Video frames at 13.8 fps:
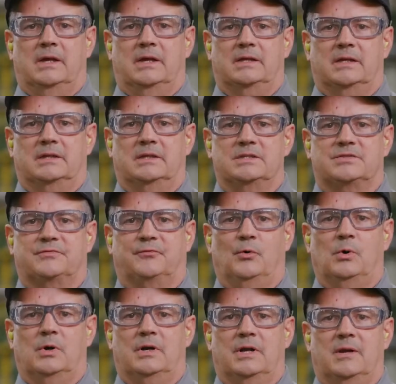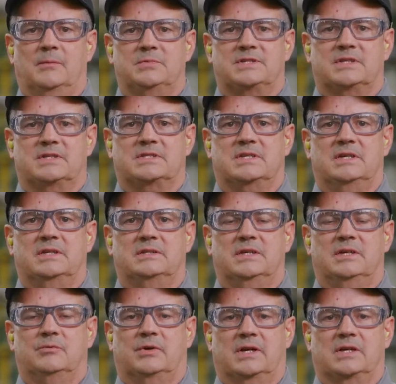and at least 4 M16
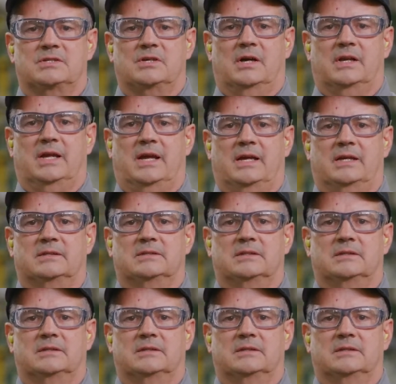D-rings on hand.